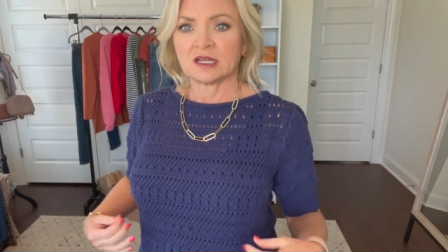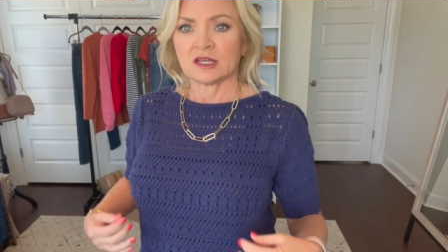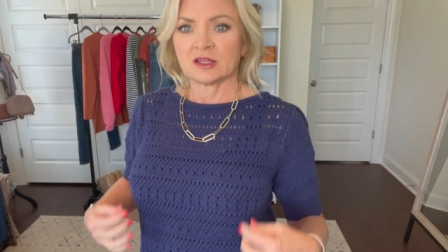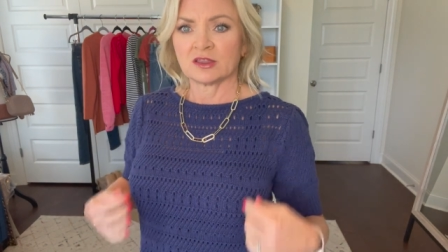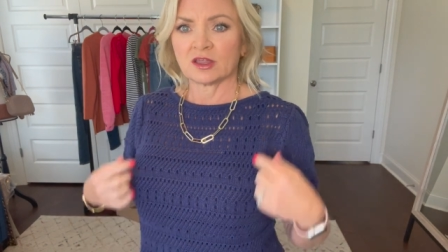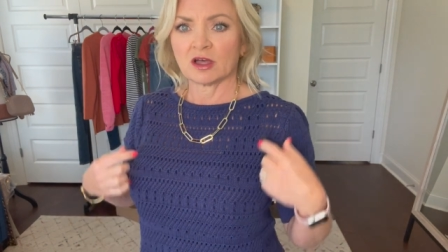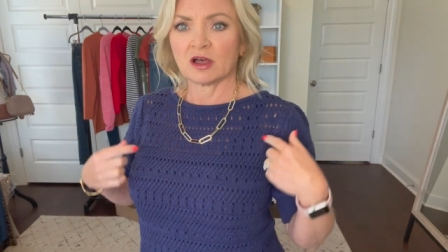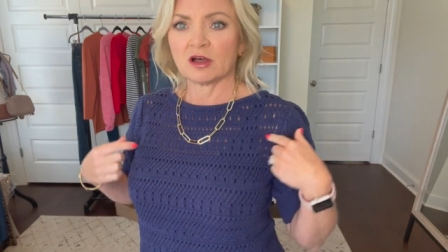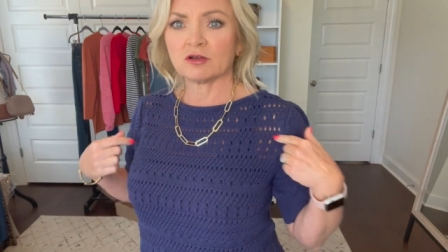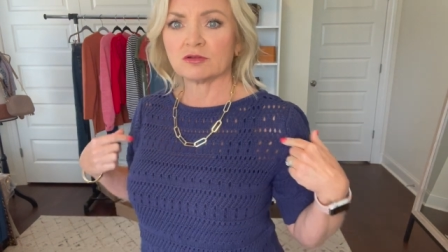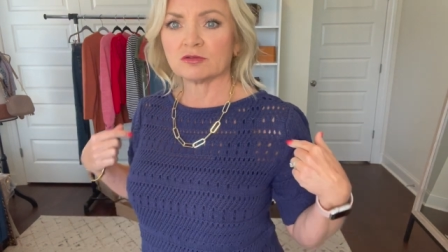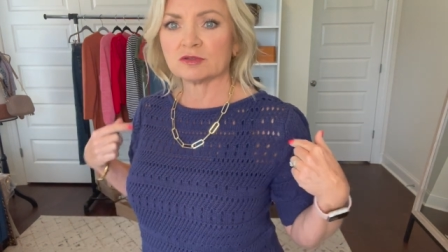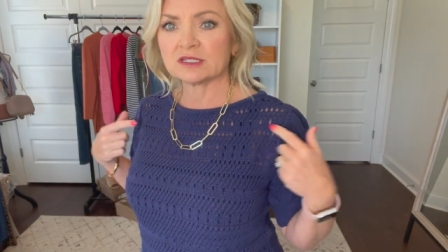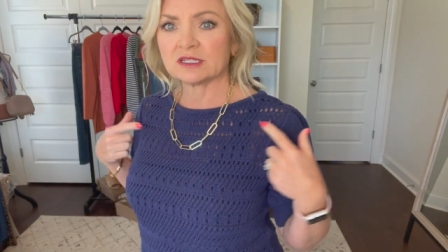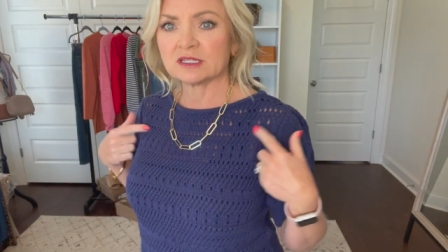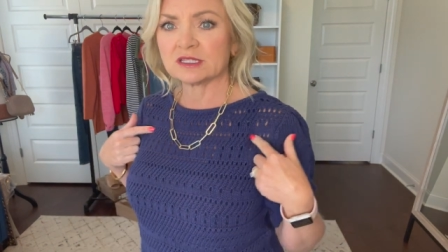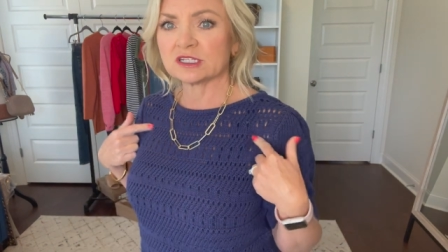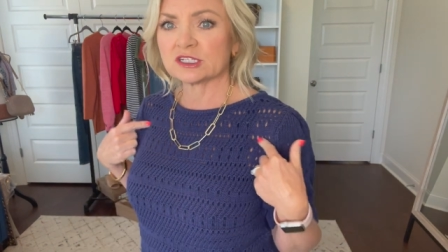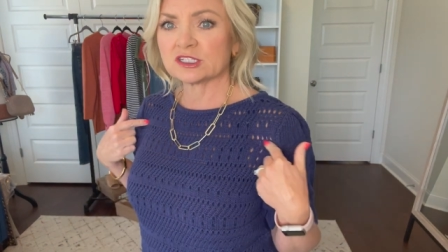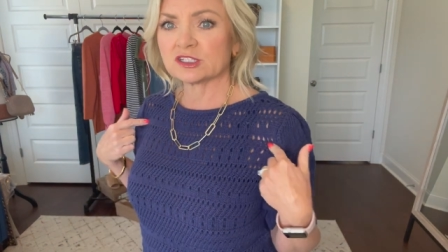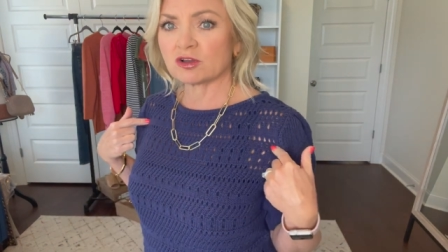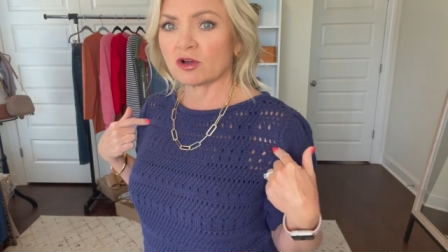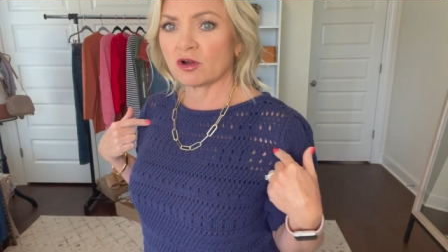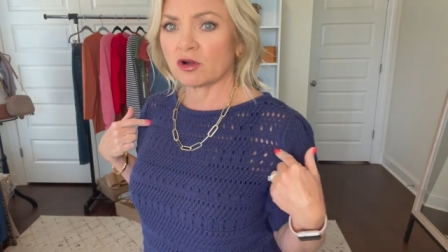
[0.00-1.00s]
the holes in
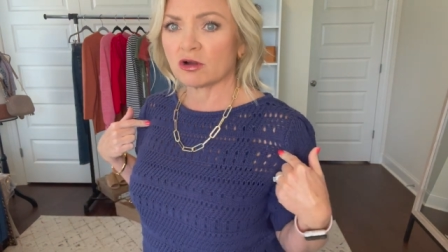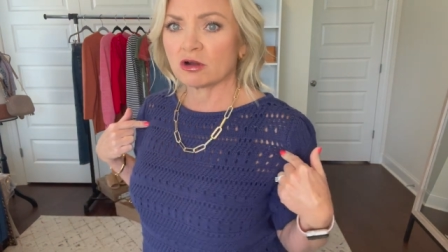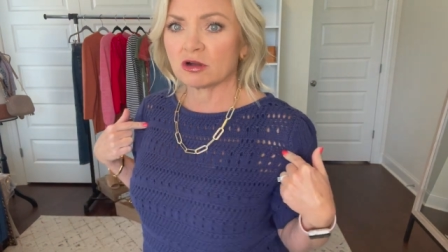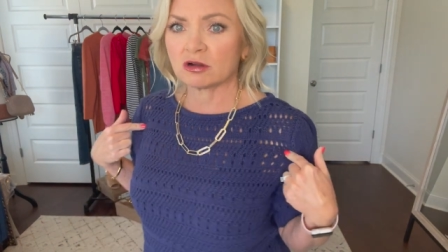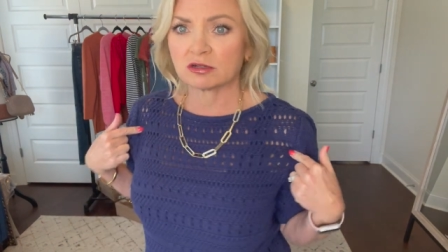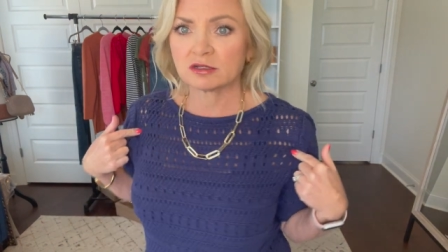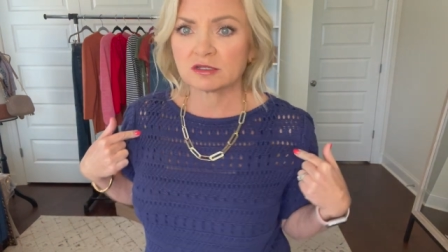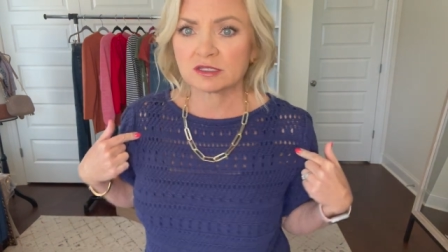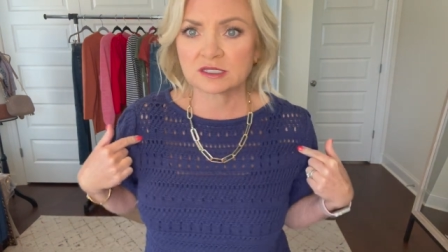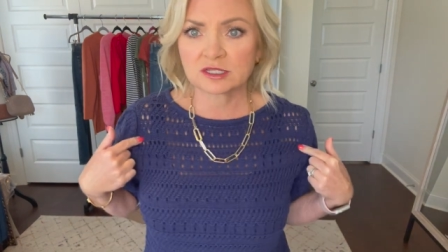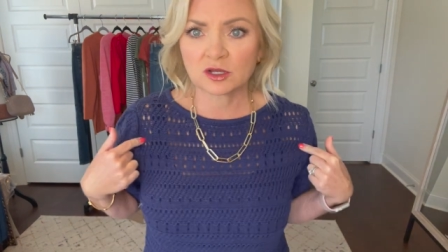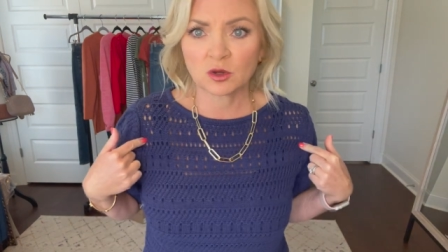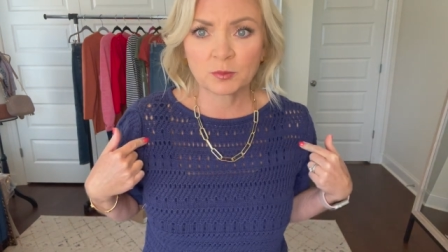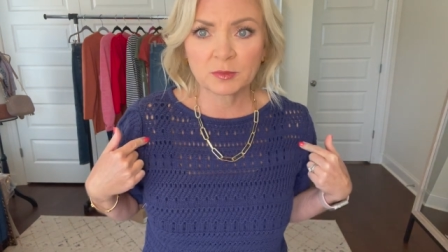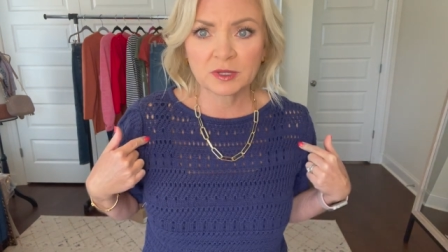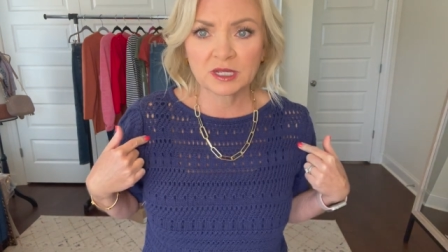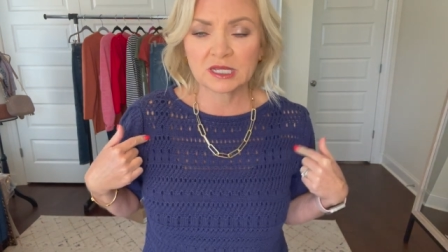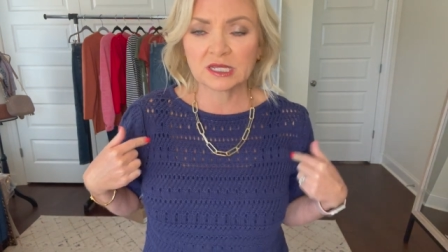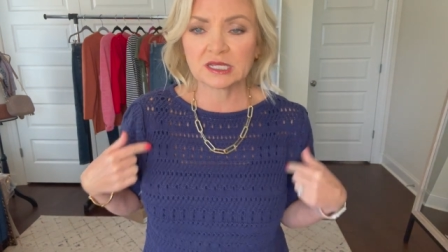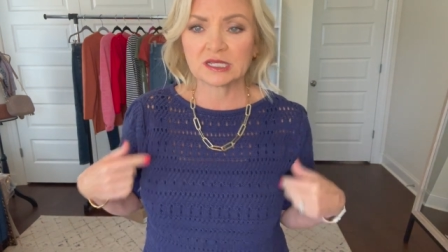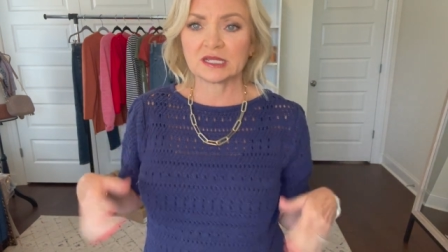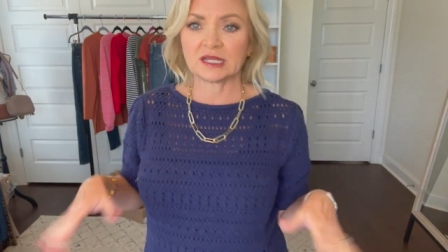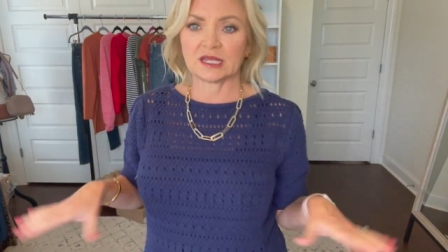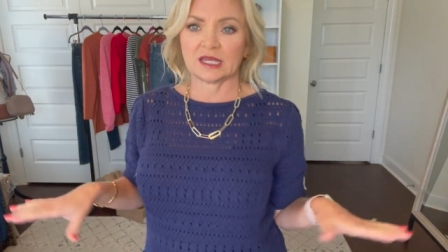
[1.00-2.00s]
this are so
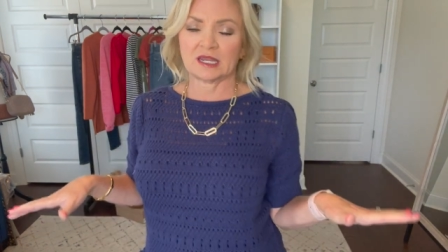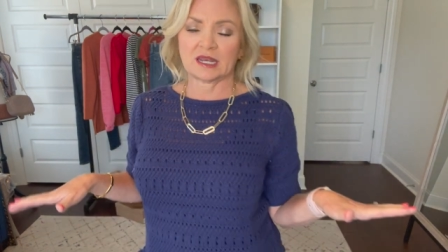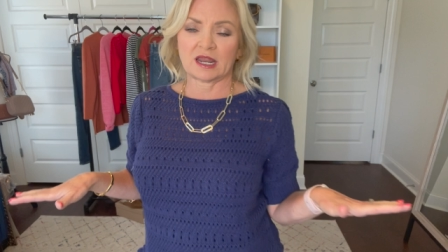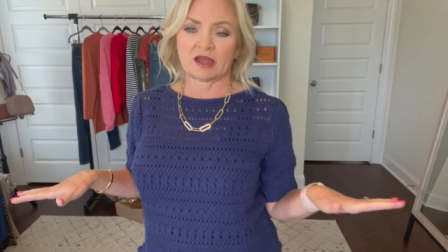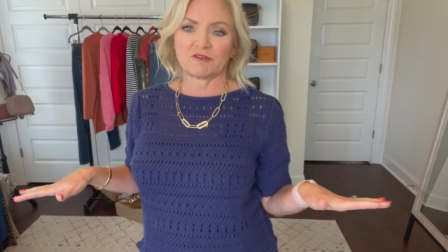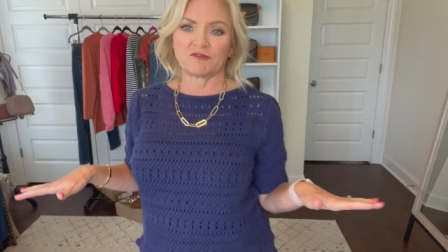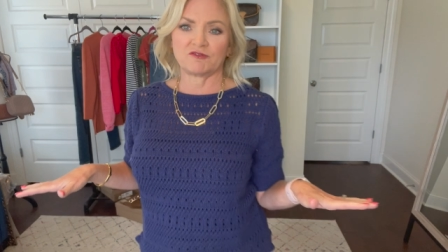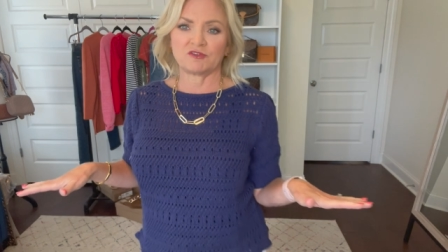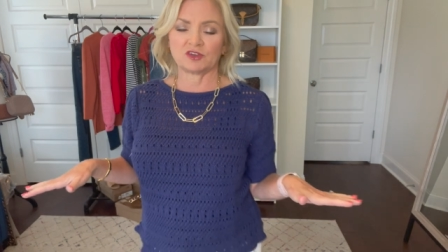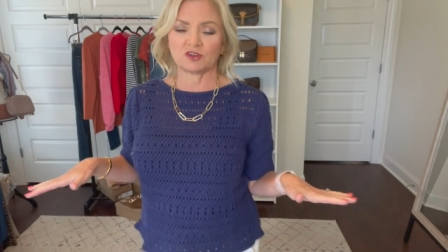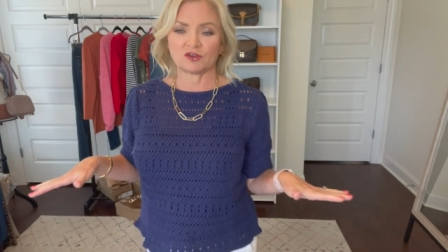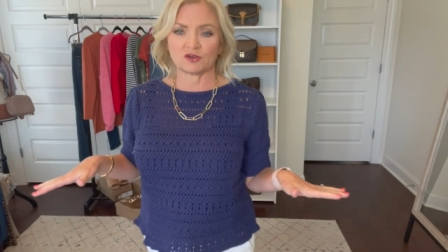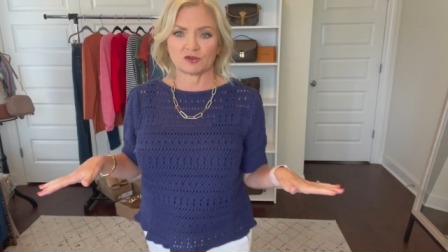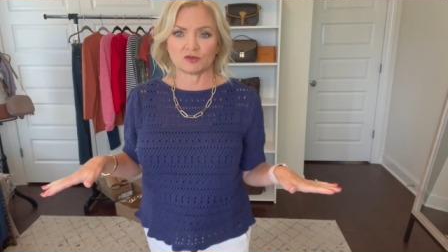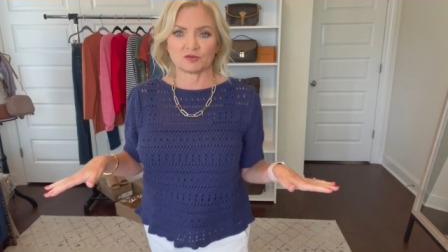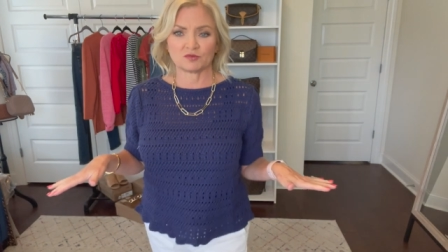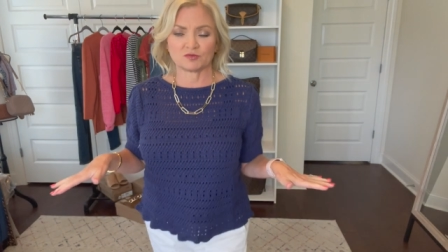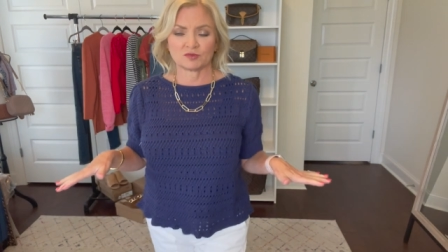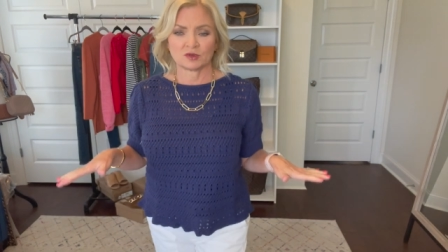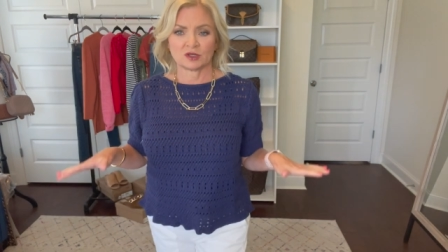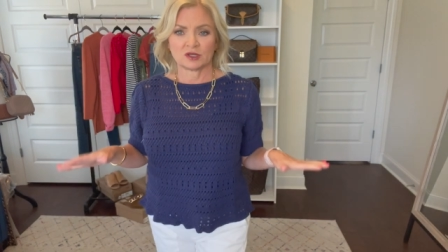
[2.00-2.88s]
big and I feel